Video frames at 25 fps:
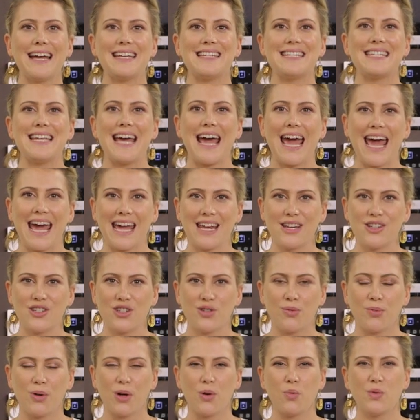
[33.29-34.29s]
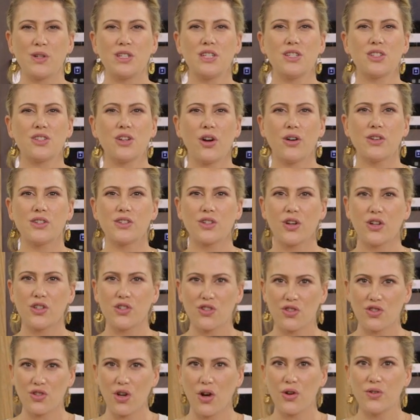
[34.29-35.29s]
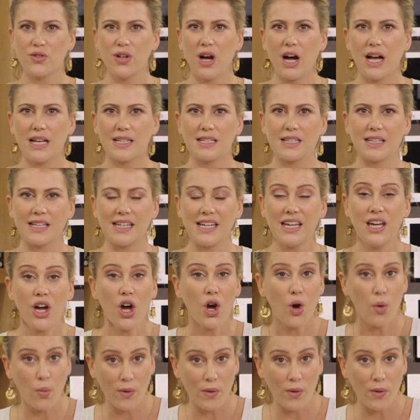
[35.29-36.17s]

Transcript: a tang to it, which is going to go so nicely